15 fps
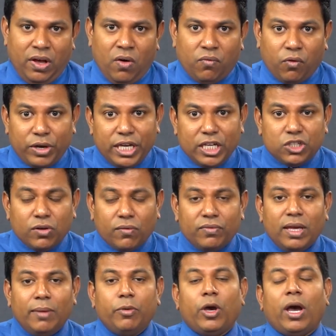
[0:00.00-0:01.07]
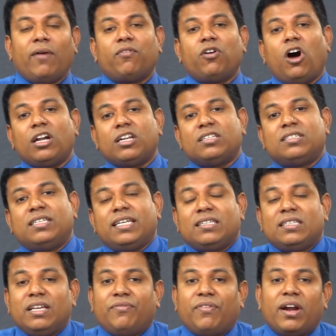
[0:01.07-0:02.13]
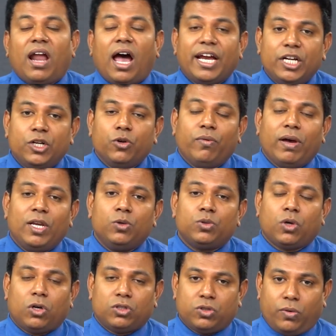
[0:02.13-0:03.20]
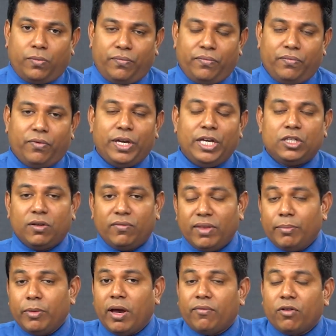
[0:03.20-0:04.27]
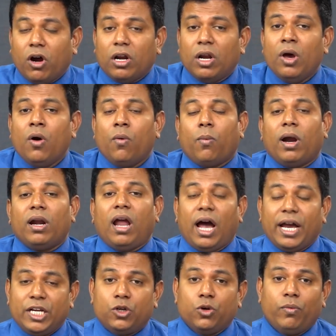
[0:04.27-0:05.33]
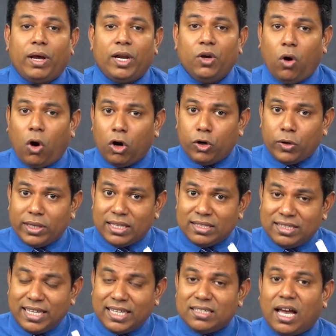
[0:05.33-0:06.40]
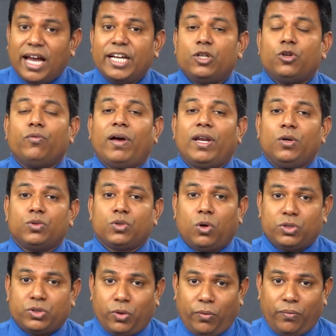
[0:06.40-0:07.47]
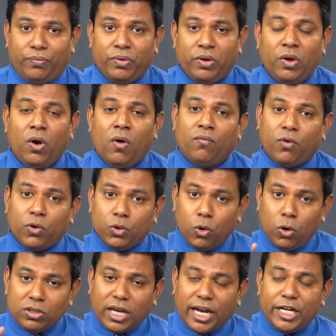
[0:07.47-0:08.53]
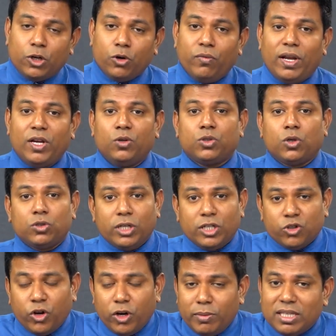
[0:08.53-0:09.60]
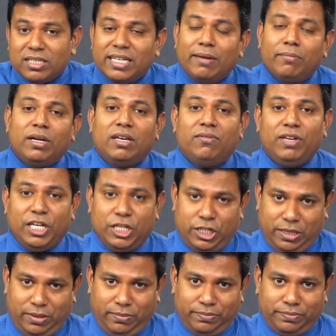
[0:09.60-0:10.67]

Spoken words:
For each of them, you have got 6 different I2 values also. For each of them, you have got one I2 value, altogether 6 I2 values also. For those I2 values also, it's going to be the same deviation.